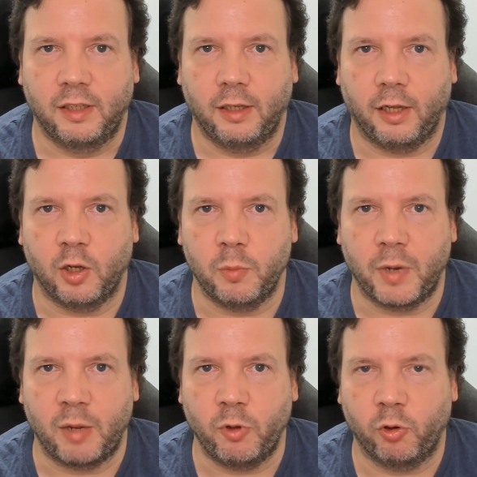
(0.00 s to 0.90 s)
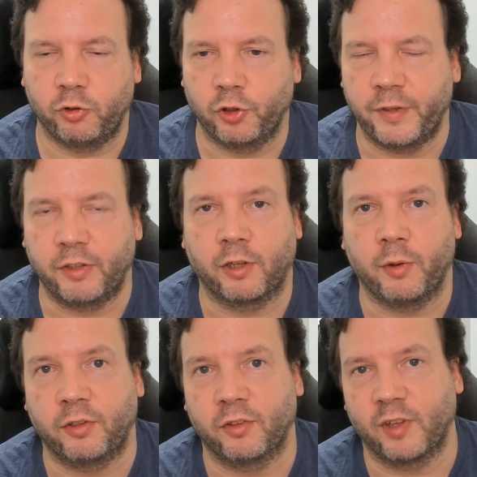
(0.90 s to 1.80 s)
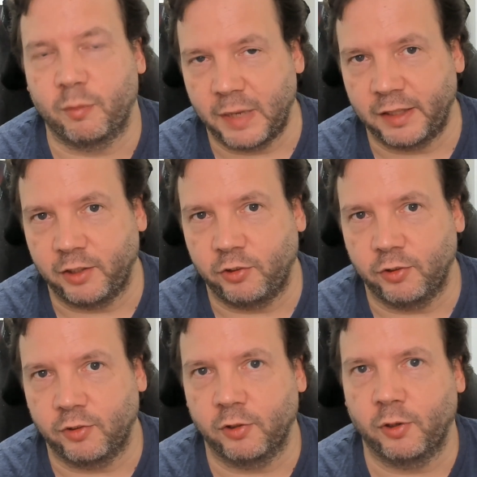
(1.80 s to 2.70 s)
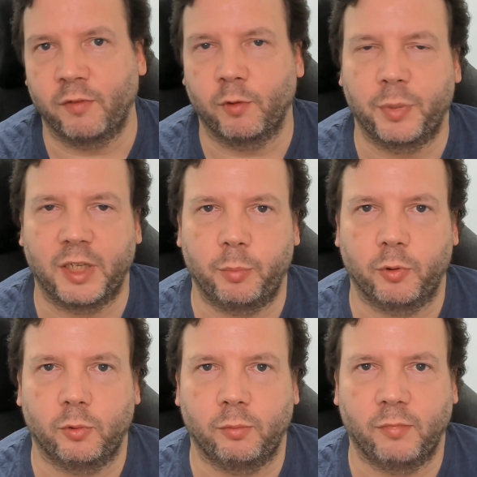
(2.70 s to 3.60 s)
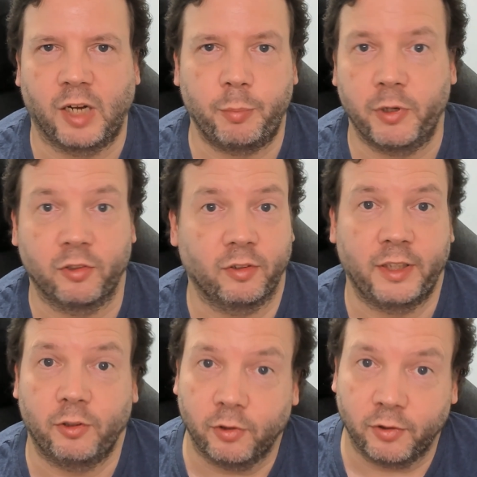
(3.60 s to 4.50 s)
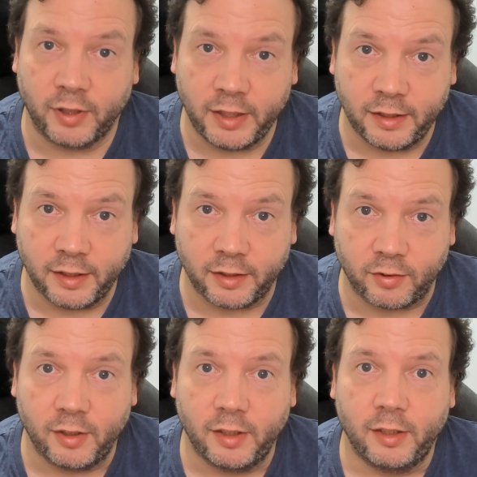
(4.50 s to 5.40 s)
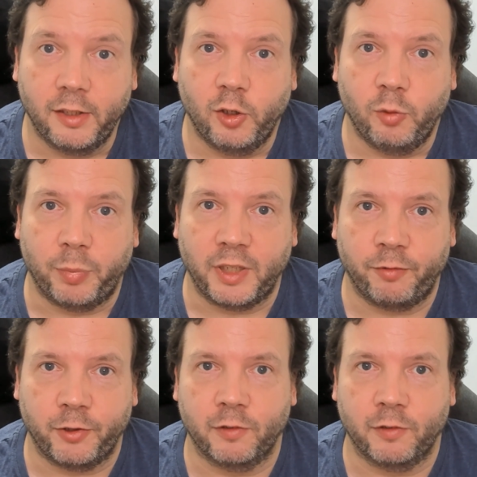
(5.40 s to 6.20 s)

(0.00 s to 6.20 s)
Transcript: I'm not sure if it's going to some managers and not other people. I personally do not need it, but if you're a